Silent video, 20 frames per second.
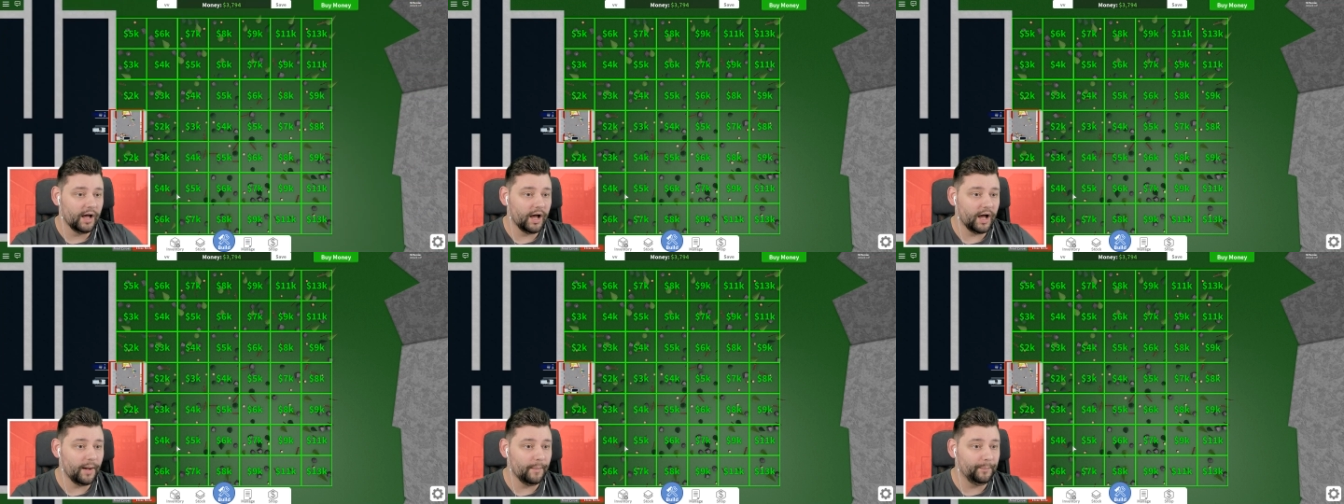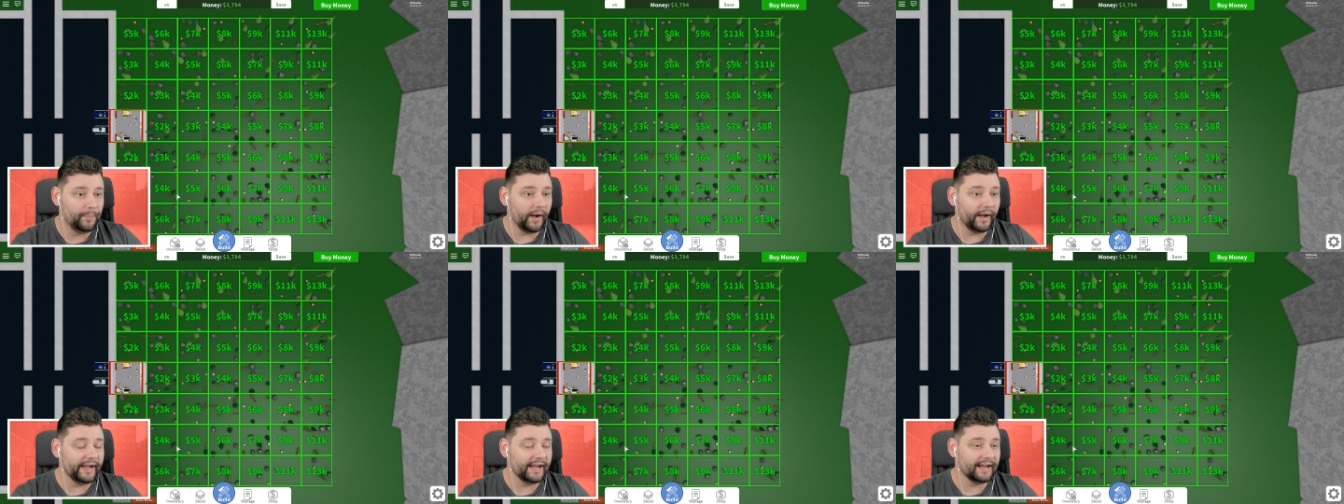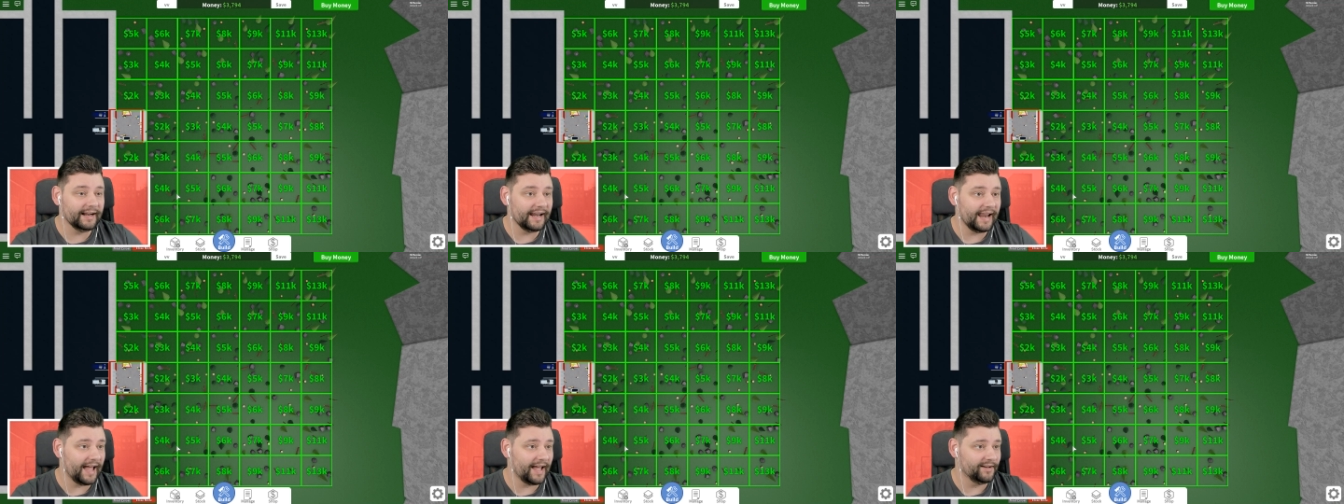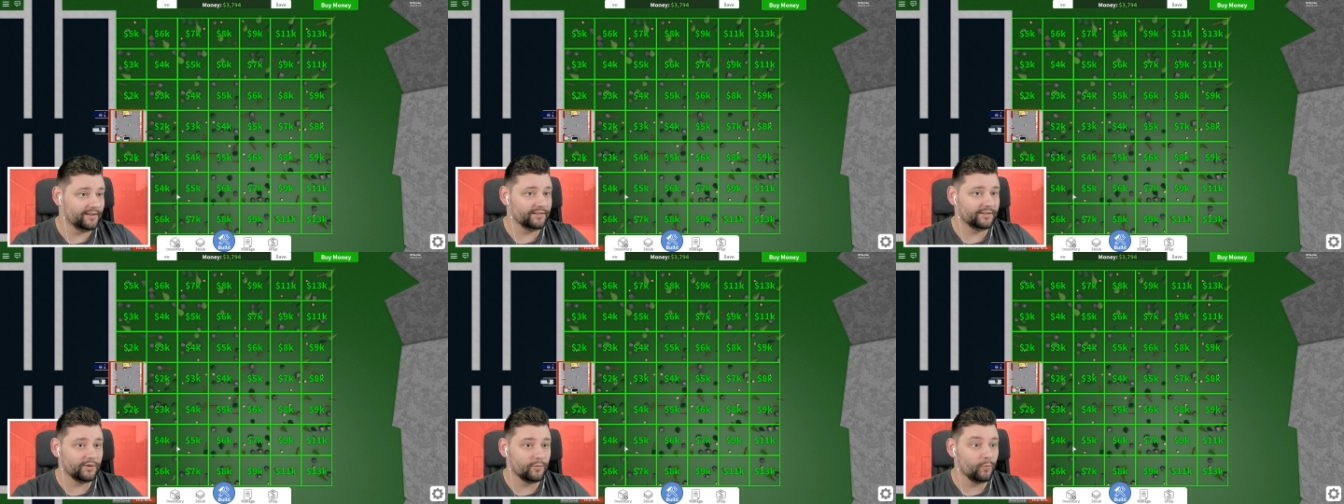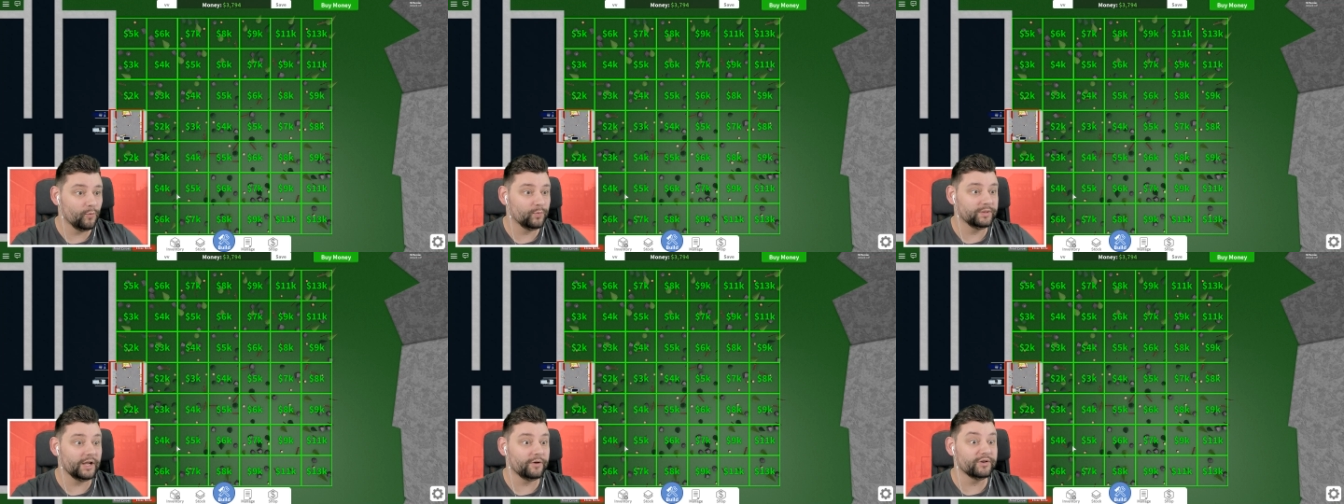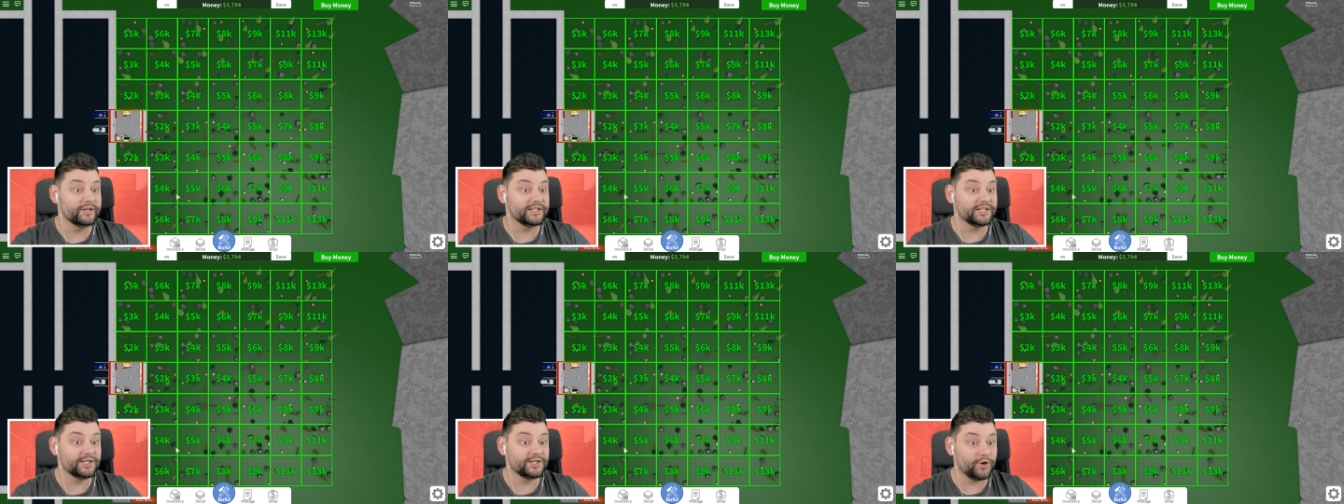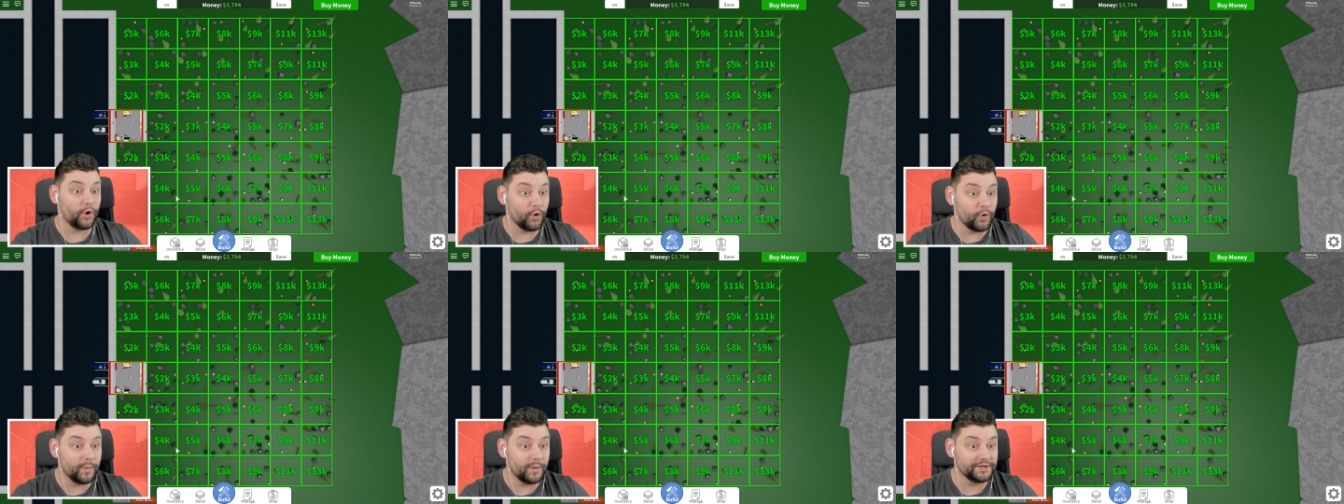Uh, buying land. There is
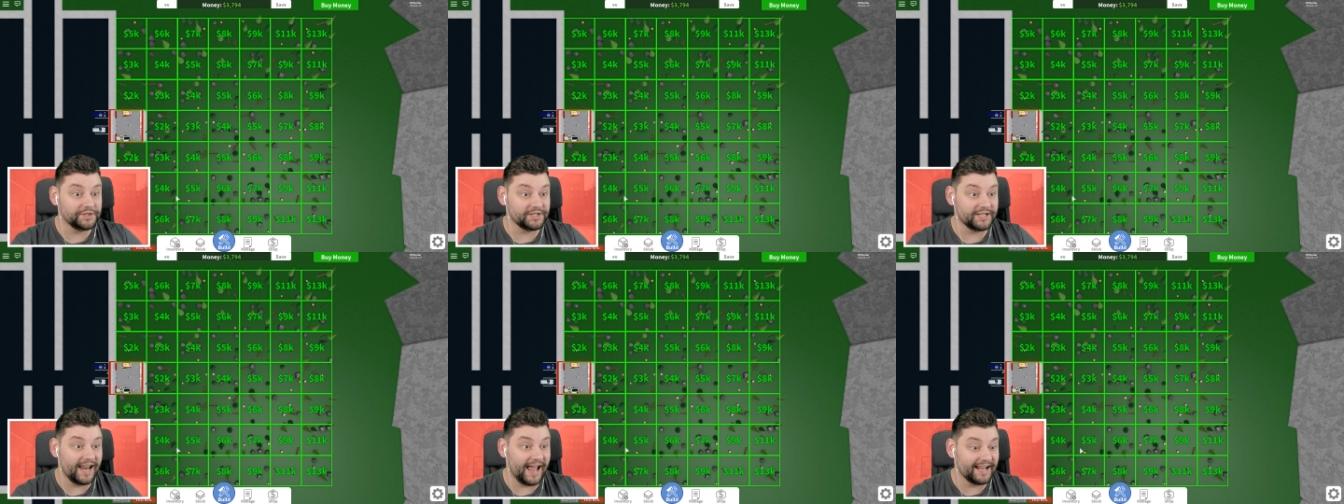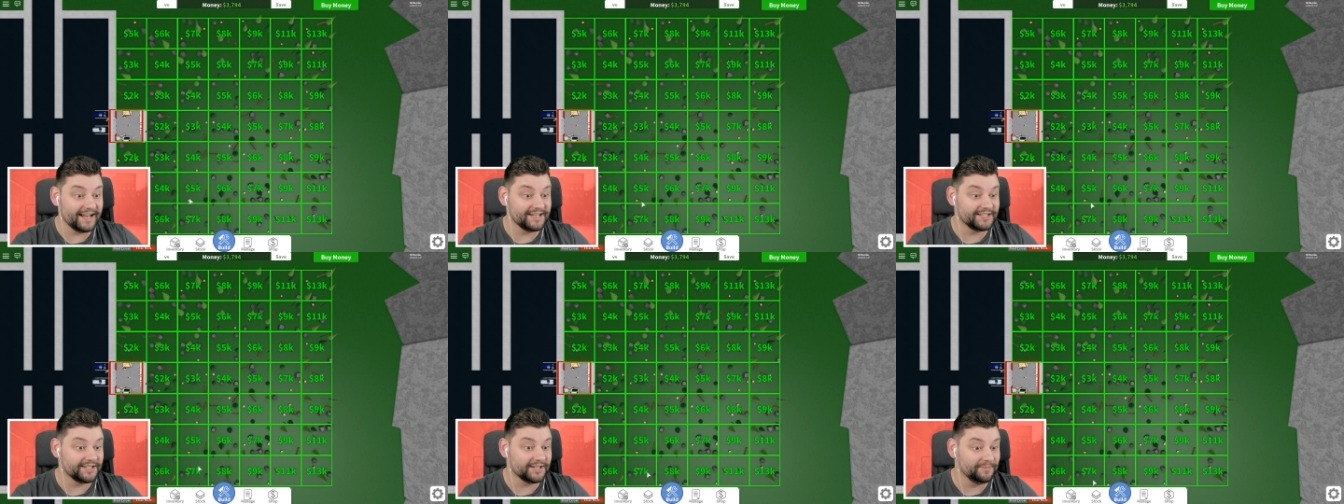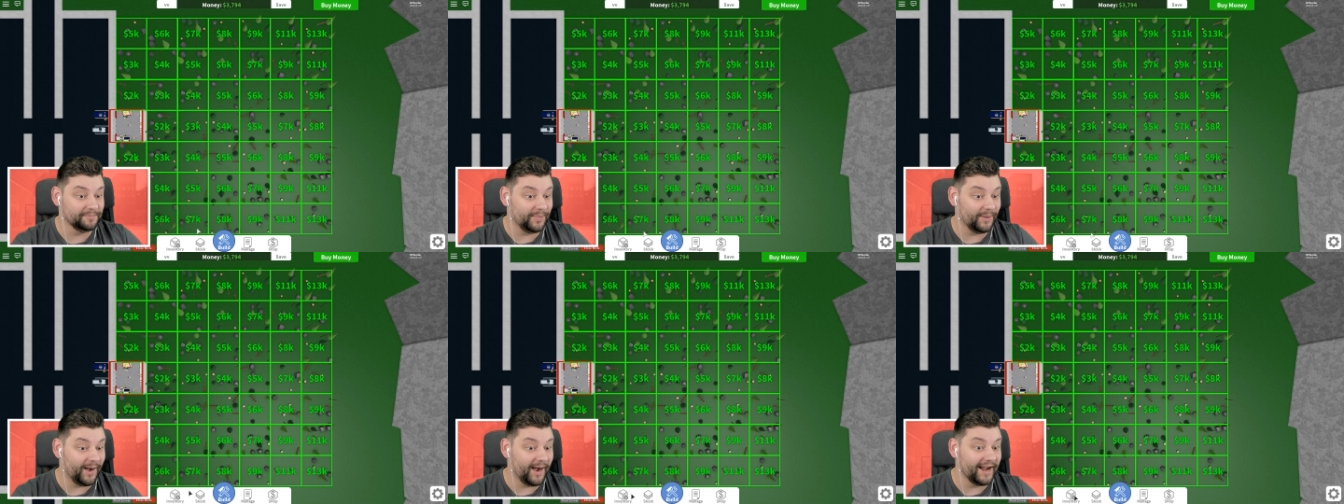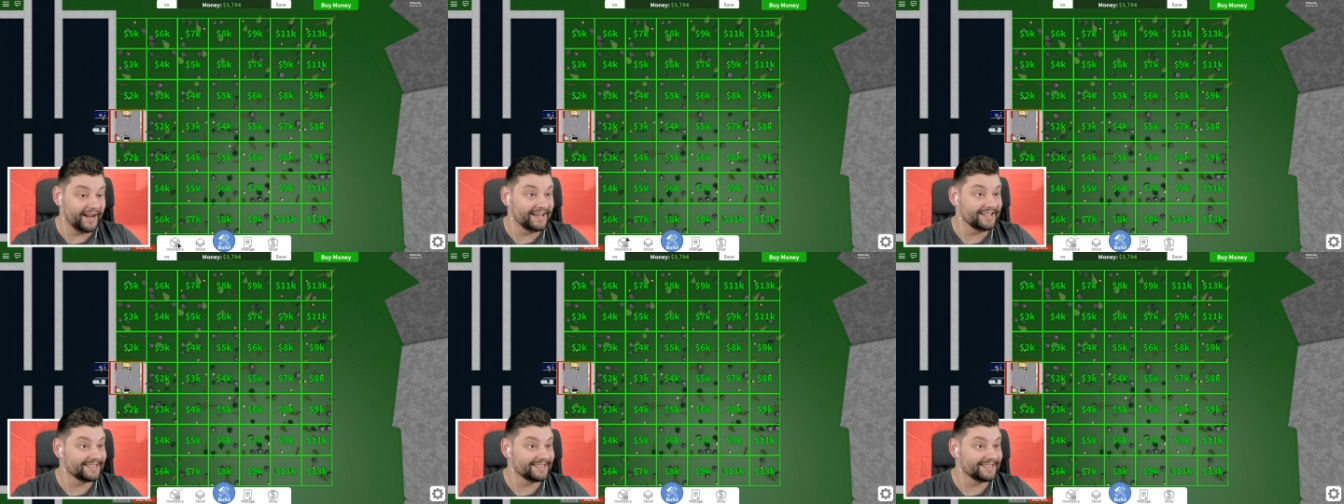so much land to buy.